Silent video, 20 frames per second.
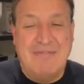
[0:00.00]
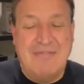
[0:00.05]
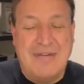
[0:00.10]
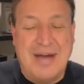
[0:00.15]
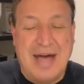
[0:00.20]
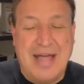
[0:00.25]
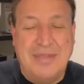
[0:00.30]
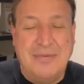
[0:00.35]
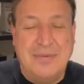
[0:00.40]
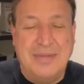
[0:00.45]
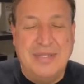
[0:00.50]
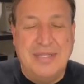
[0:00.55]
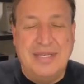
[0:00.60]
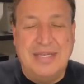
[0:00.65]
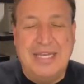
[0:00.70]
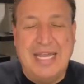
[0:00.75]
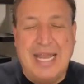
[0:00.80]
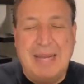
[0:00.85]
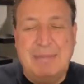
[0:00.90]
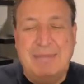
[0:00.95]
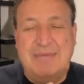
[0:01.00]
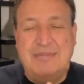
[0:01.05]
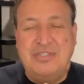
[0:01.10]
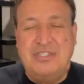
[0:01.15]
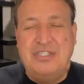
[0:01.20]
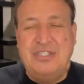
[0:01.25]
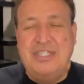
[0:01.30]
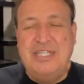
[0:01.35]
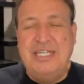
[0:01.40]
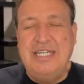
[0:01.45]
Father, in the name of
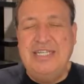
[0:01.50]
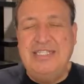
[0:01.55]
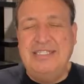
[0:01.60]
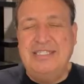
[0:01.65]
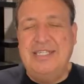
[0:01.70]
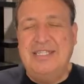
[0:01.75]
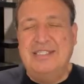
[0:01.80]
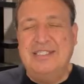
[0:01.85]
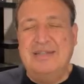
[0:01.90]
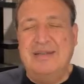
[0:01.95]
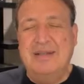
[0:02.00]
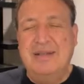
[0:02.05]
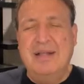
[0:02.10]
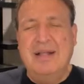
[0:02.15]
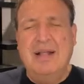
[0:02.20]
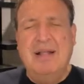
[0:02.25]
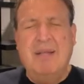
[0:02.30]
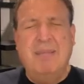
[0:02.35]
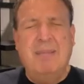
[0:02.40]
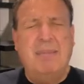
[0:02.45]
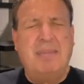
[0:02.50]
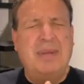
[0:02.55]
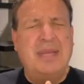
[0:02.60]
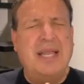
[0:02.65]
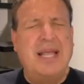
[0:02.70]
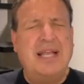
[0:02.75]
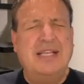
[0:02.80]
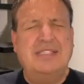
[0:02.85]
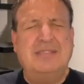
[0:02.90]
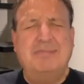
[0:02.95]
Jesus,
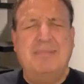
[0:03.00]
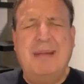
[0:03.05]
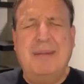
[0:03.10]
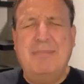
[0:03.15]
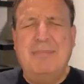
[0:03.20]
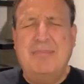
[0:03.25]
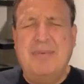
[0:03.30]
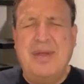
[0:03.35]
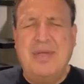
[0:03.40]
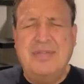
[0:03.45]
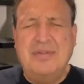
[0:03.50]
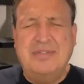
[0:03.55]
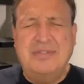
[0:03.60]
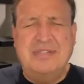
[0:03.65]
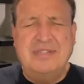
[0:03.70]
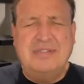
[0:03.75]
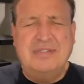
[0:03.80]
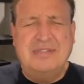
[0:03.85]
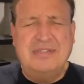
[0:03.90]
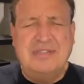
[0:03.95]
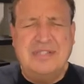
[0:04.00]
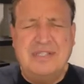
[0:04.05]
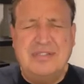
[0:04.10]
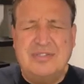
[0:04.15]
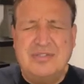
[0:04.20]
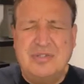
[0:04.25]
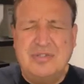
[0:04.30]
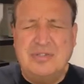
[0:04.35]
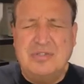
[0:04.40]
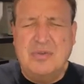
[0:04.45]
bless my brothers and
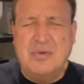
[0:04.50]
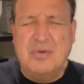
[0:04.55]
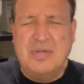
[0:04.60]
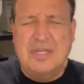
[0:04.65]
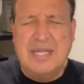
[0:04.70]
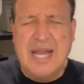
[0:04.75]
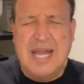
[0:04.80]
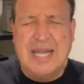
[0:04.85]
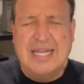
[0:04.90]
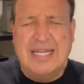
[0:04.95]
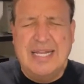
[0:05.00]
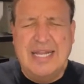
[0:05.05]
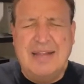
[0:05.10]
sisters, Lord God.